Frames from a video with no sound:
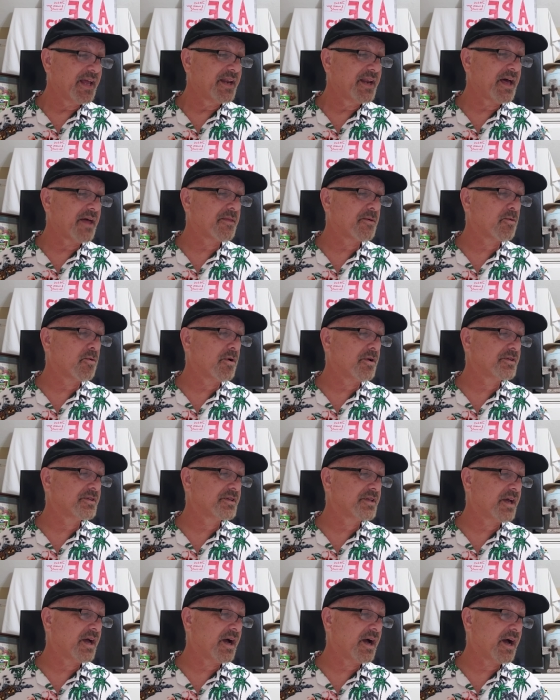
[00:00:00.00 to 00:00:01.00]
Now, the
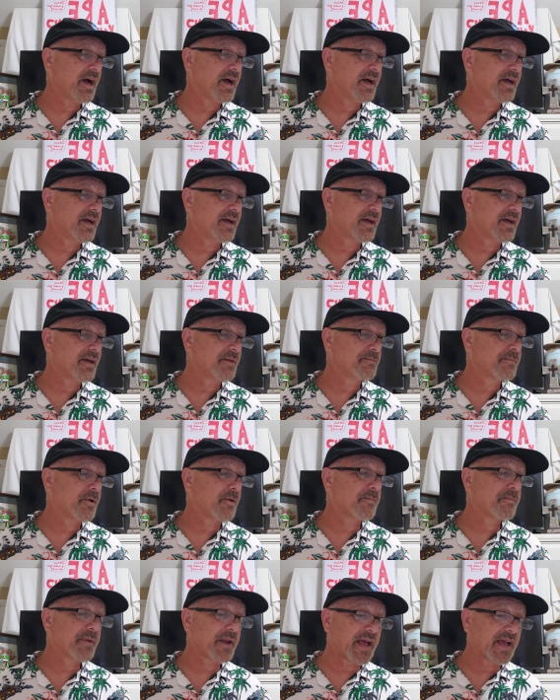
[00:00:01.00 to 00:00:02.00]
word uh,
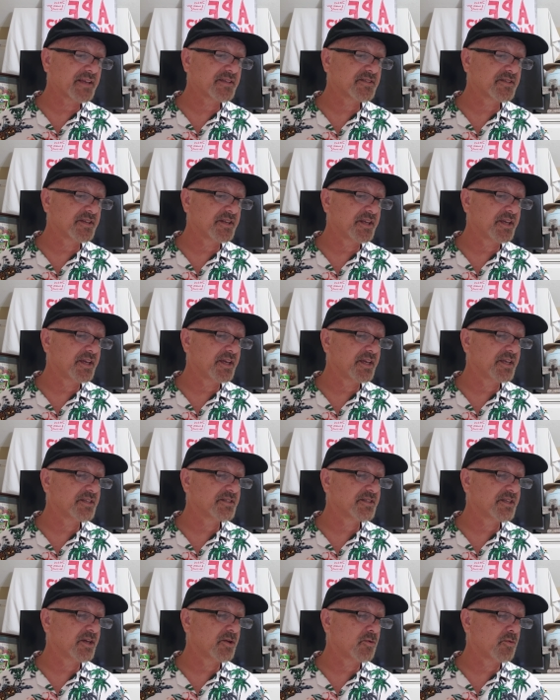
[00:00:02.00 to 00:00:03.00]
perplexity
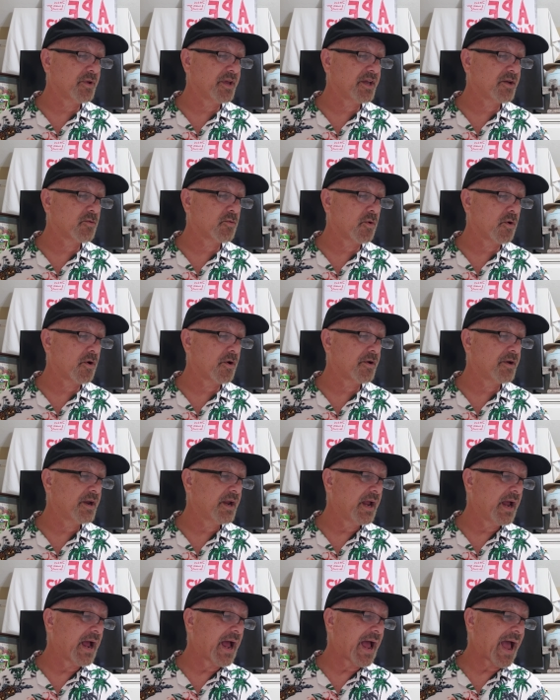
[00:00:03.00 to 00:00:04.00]
is the Greek word
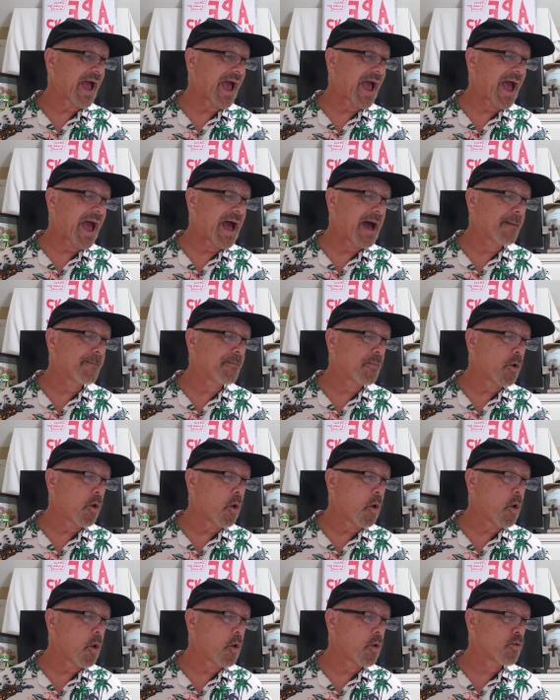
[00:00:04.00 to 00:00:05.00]

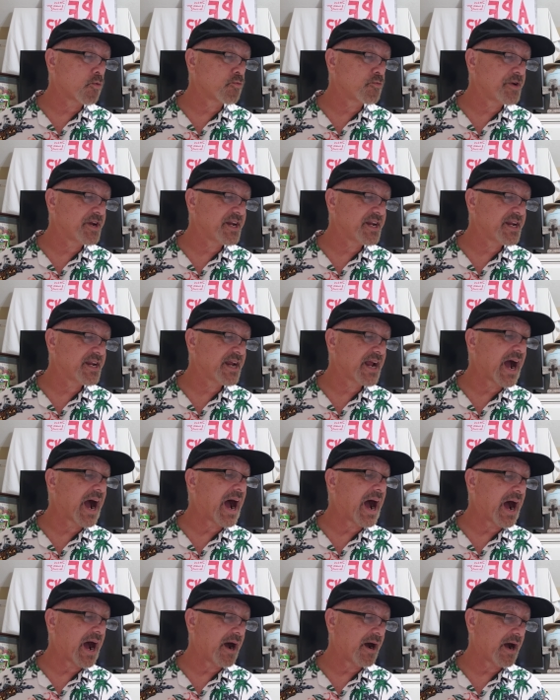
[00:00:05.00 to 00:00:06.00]

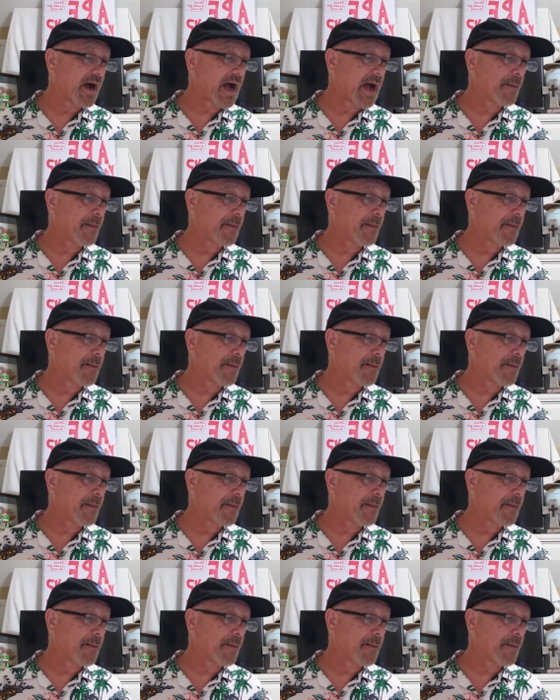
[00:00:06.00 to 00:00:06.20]
aporia.